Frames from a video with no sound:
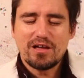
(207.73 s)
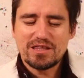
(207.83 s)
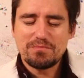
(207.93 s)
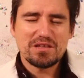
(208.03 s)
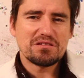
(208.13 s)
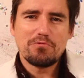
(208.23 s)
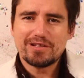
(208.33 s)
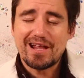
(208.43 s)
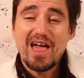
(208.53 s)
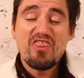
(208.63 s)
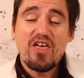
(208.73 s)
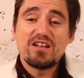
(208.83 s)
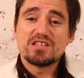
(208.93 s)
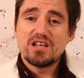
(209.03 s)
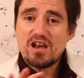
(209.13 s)
Something small, guys.
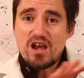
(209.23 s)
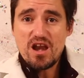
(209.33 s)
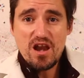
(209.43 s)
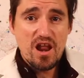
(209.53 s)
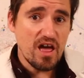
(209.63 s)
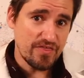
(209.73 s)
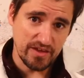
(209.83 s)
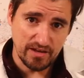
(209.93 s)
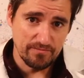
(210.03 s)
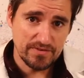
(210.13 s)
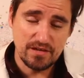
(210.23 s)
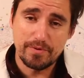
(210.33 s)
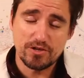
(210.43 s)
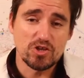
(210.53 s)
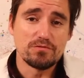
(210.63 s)
That is nothing
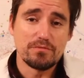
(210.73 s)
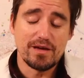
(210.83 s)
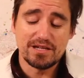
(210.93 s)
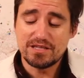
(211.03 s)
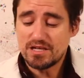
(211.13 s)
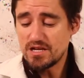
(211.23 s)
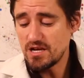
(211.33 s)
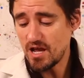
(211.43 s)
compared to human medicine.